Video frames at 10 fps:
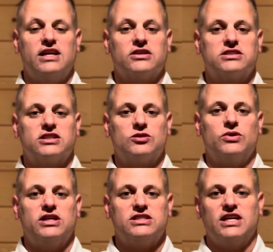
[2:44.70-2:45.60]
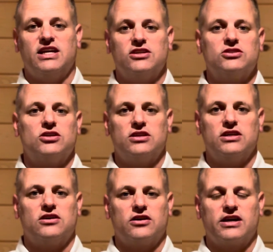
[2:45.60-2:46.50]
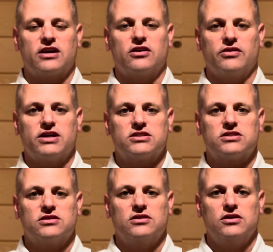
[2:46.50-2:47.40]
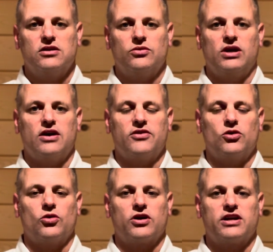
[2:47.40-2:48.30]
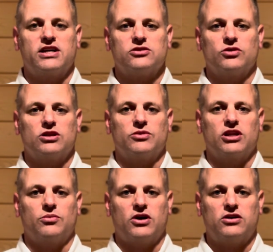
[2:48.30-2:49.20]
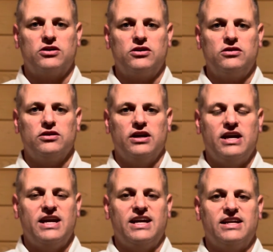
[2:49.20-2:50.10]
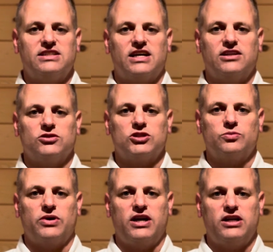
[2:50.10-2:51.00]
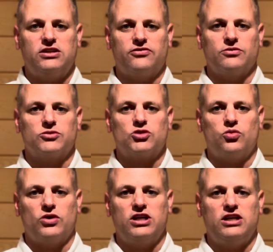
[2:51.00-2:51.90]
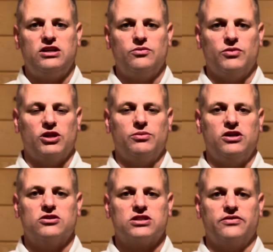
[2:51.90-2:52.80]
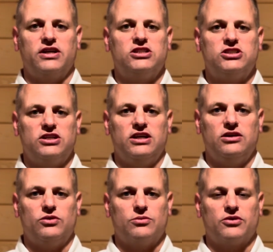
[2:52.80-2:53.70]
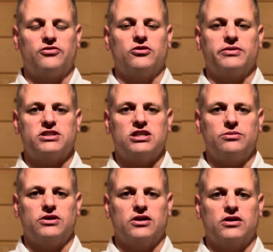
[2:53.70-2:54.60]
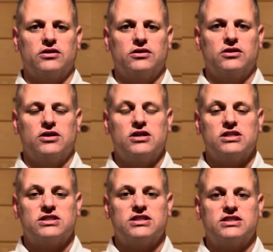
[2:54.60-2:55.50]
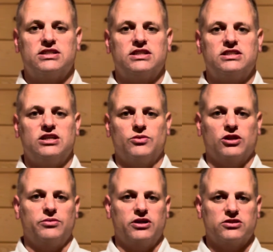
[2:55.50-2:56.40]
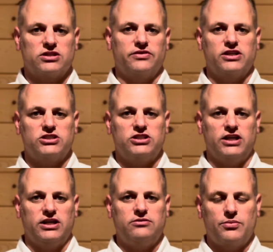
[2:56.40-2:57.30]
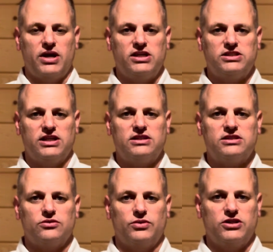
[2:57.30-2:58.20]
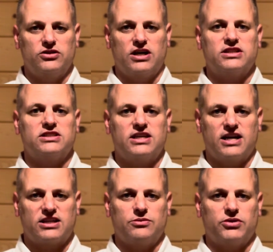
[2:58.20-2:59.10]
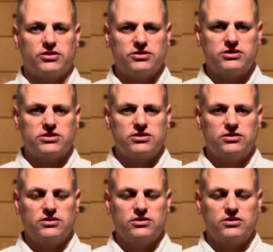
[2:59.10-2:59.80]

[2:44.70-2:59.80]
Now, 6 minutes into the cardiac arrest, we have an organized rhythm on the monitor. End tidal spiked from 20 millimeters of Hg while performing CPR to 60 millimeters of Hg. Patient, we do not detect a pulse,